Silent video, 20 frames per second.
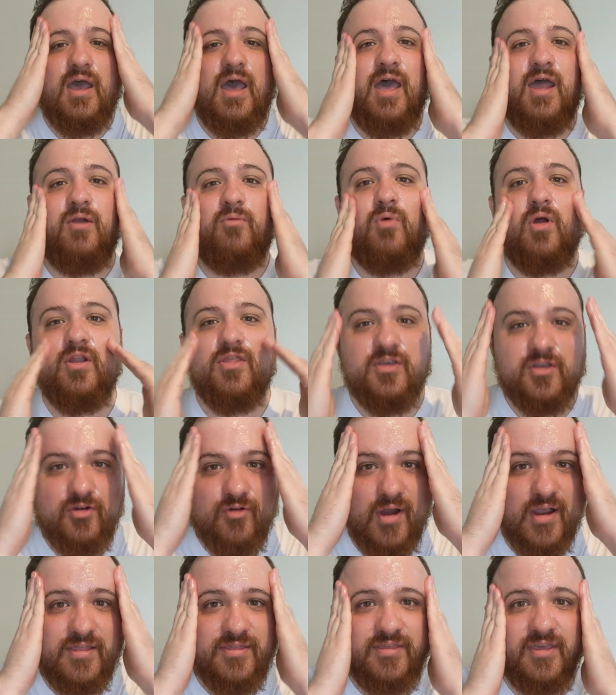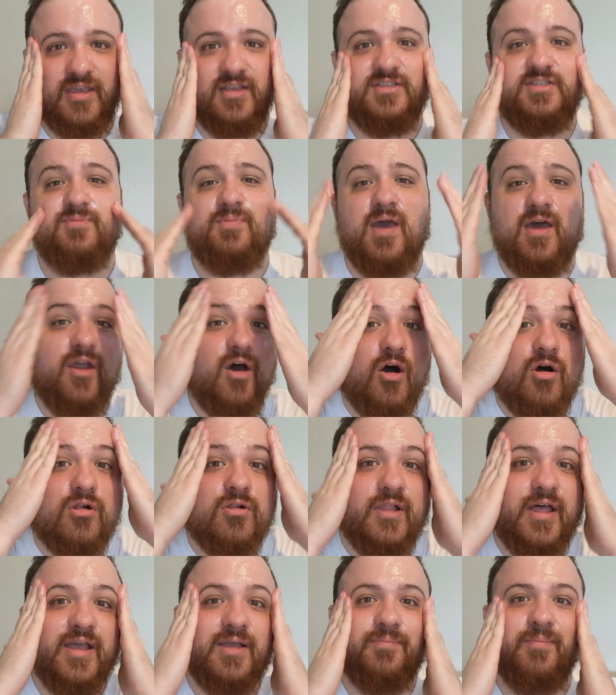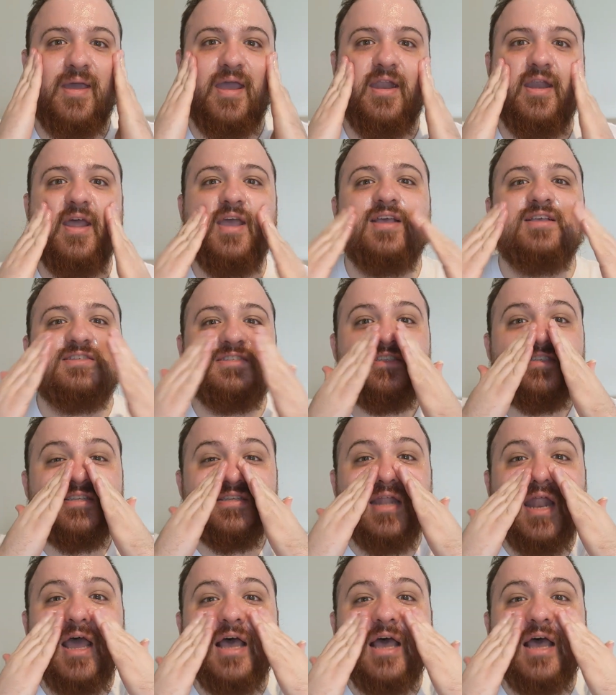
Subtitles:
And one of the great things about whole egg mayonnaise is it